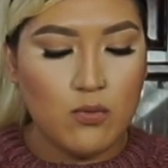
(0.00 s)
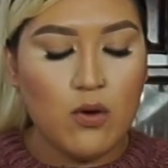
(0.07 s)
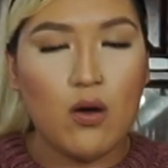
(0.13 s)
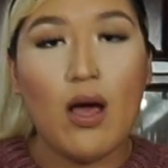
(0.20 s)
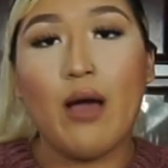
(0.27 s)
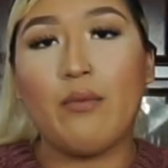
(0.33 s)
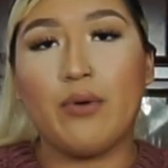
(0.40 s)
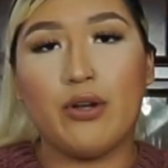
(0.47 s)

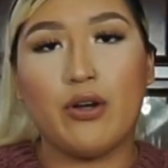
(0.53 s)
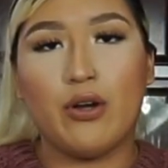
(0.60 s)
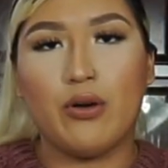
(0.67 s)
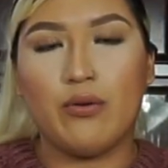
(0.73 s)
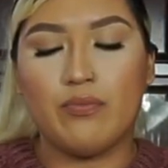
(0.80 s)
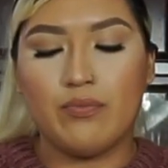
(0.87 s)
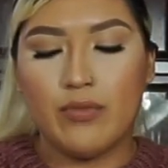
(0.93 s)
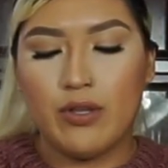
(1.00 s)
Well, I would go,
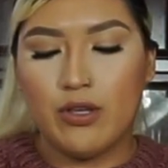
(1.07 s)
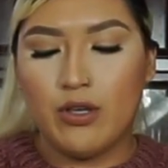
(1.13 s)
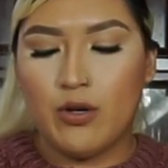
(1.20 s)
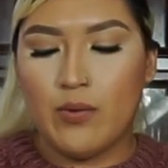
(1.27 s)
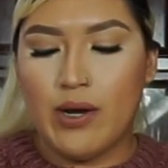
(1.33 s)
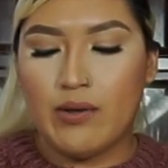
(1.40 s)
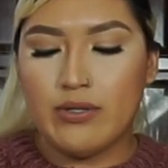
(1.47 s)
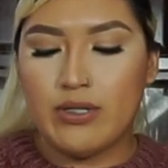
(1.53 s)
you know,
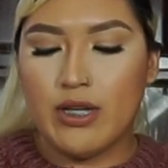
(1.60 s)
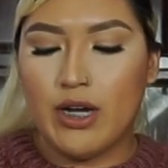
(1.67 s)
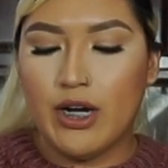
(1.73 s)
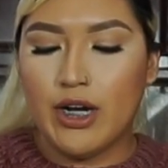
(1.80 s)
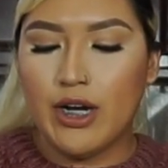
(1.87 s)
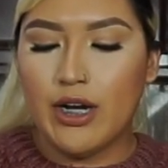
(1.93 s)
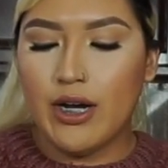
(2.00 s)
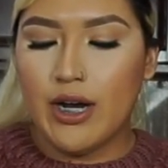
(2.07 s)
when I was
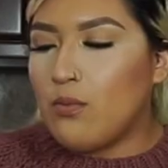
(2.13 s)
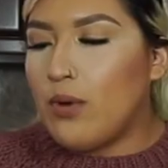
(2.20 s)
younger.